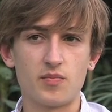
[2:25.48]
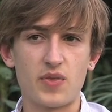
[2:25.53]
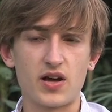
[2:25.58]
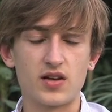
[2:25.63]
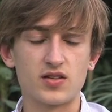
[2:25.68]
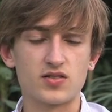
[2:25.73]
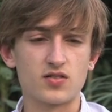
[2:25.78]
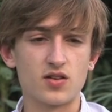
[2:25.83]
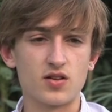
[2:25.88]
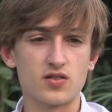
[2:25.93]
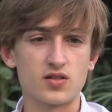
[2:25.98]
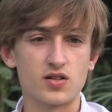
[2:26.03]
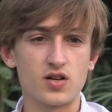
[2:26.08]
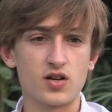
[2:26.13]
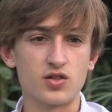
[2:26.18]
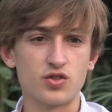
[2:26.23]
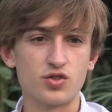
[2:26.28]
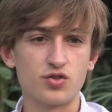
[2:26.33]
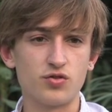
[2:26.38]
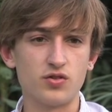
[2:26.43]
Pakistan's a
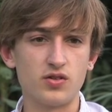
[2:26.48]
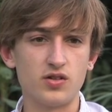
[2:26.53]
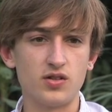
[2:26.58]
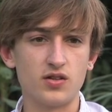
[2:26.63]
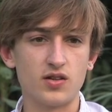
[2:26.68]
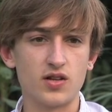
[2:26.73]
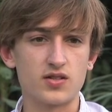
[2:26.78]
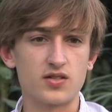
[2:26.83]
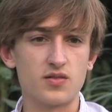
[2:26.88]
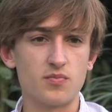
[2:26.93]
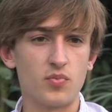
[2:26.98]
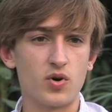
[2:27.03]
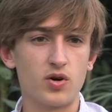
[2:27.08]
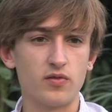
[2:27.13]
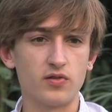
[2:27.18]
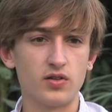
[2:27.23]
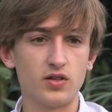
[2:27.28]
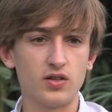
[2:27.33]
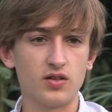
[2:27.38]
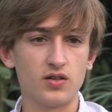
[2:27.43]
country that's in
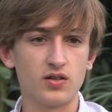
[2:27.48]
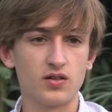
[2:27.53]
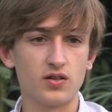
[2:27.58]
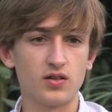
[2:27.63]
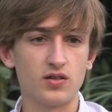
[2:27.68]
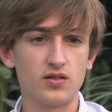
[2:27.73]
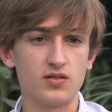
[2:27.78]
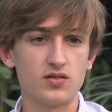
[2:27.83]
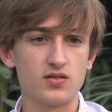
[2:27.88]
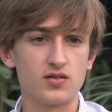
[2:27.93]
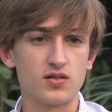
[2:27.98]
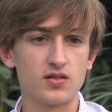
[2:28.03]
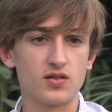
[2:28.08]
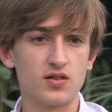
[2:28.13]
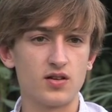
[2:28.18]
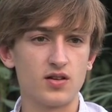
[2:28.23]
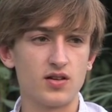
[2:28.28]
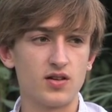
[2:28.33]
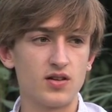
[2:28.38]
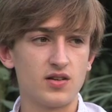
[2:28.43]
poverty and
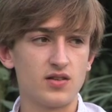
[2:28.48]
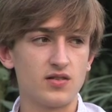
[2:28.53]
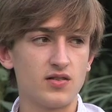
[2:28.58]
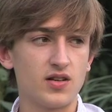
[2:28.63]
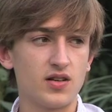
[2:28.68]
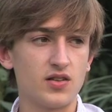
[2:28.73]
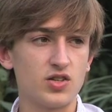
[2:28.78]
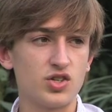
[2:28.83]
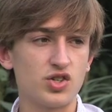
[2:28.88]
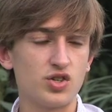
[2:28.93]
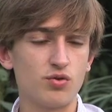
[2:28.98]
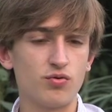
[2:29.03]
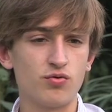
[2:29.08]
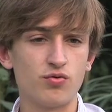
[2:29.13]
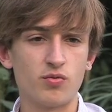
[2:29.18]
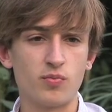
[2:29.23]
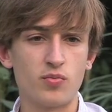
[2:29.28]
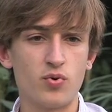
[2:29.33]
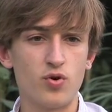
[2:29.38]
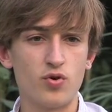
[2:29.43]
that the
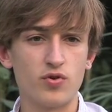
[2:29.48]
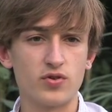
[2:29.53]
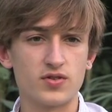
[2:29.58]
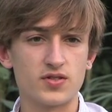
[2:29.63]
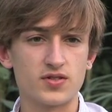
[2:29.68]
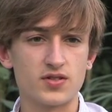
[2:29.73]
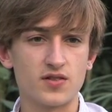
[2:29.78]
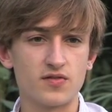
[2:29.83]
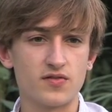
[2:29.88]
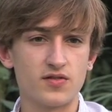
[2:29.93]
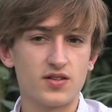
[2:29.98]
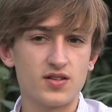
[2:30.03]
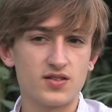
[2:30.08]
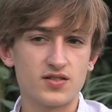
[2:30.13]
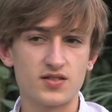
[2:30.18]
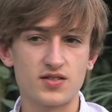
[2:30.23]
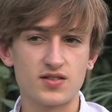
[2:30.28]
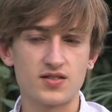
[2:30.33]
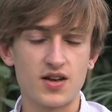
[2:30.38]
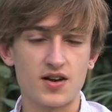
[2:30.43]
children are poor and stuff, and
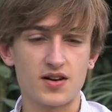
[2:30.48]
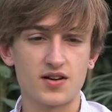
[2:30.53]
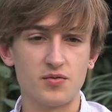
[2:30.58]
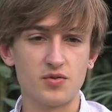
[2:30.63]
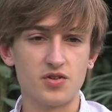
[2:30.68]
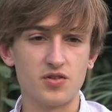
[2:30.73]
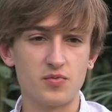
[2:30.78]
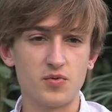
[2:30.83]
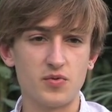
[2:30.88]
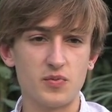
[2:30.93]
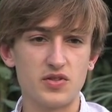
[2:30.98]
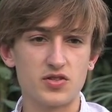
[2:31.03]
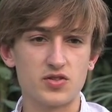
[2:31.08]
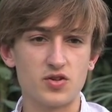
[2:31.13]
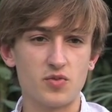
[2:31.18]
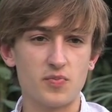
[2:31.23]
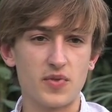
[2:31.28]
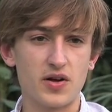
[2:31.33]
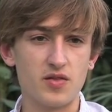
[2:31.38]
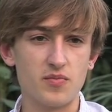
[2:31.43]
that's just exactly what we've been
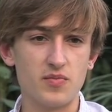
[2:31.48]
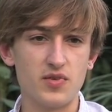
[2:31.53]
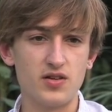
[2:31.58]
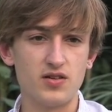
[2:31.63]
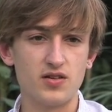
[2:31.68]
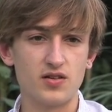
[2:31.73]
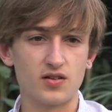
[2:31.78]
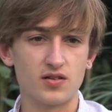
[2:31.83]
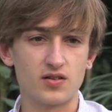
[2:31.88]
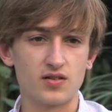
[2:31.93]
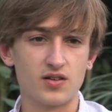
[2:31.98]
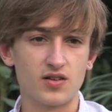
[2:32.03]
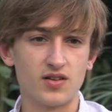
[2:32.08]
told by the media.